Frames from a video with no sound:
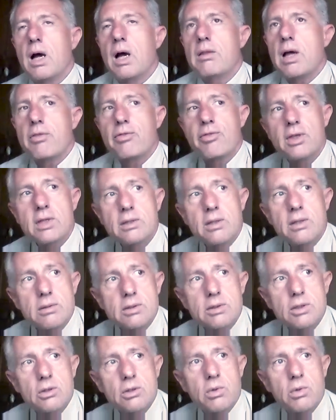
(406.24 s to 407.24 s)
I, I think
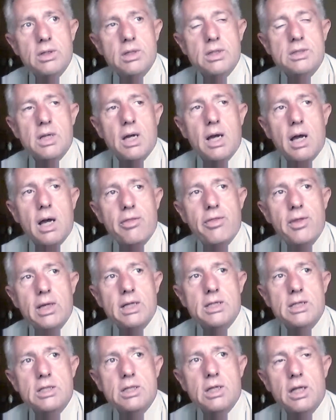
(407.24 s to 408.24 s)
that, you know what it is? I
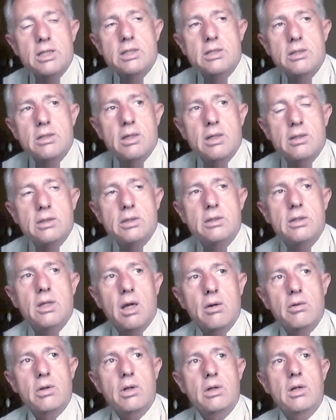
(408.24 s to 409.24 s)
think it's, it's
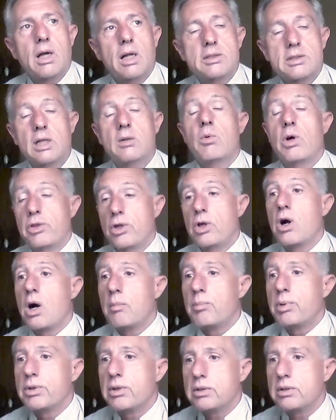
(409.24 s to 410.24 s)
I'll tell you what they
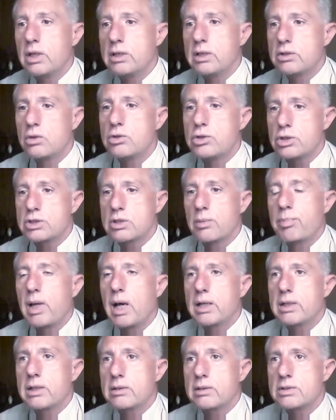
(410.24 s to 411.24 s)
are, but they don't just
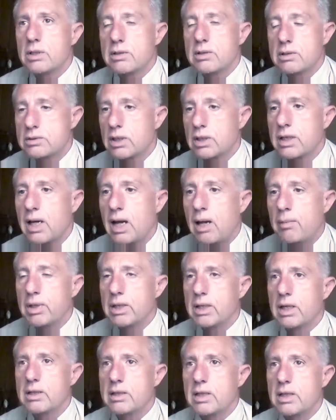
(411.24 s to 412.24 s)
apply to, to, to
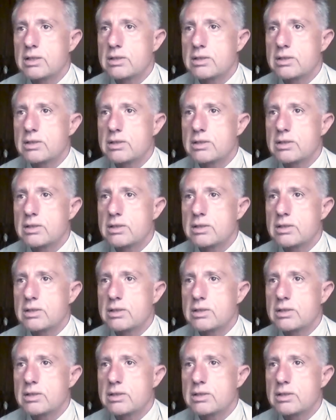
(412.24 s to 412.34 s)
cabbing. It,